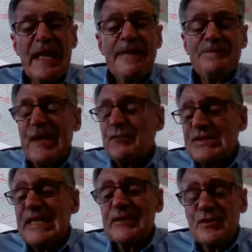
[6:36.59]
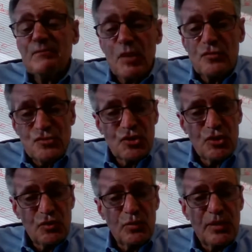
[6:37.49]
Now, it's not the most
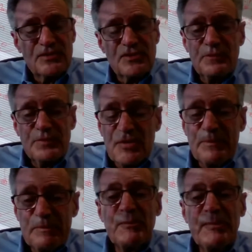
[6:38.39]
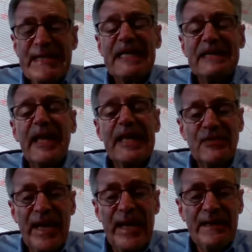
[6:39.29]
secure, so some people may not like
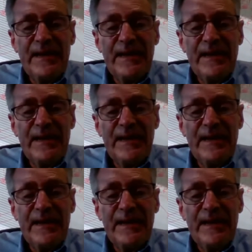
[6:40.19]
that,